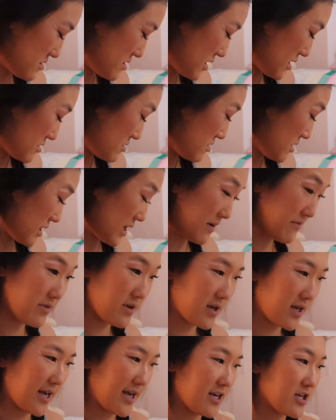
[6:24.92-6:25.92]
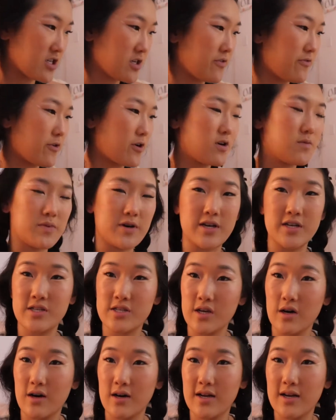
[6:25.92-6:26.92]
I do not have an occasion for it, but I
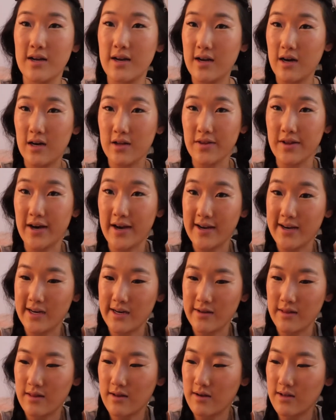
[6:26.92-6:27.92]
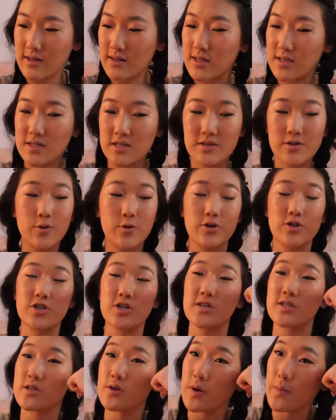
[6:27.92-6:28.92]
saw it online and thought this is
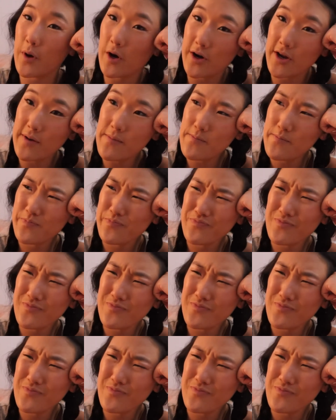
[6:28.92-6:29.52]
gorgeous, so I bought it.